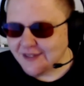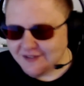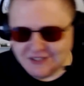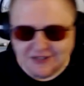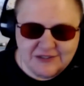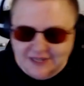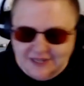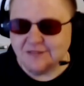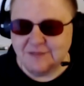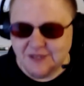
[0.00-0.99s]
So it
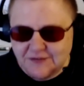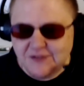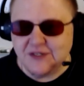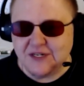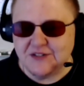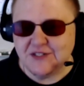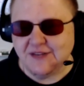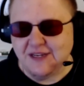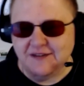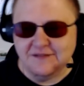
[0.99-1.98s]
took me a few years of
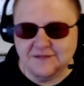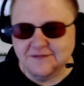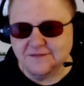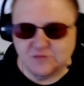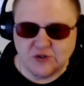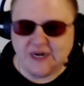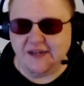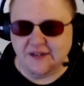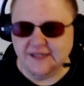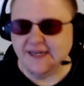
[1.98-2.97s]
kind of
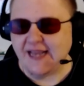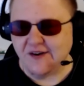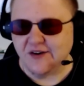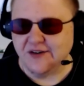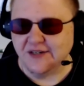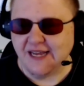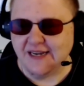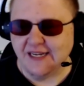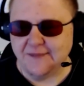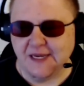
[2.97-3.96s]
trial and error and kind
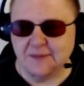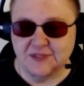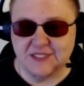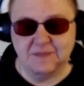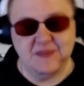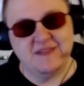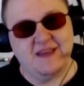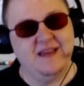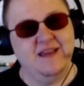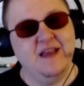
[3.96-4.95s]
of coming up with something
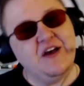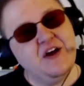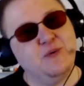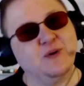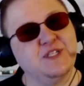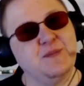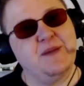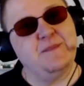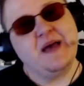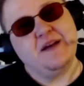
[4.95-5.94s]
that works a
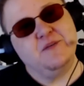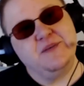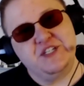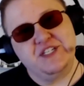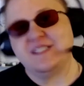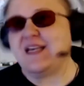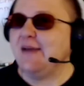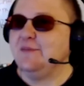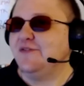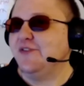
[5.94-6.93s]
bit better, which is I
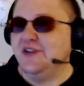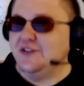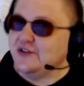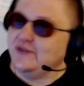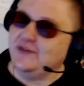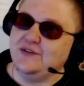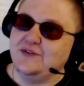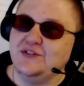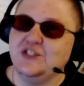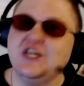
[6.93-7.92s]
prefer you don't
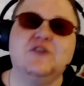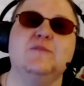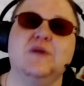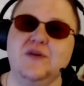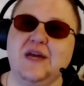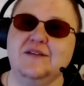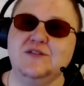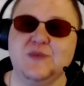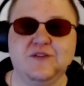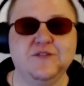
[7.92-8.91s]
use gendered
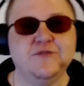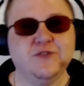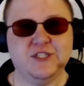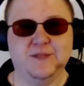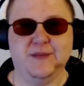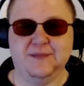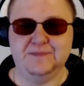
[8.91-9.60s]
pronouns when you refer to me,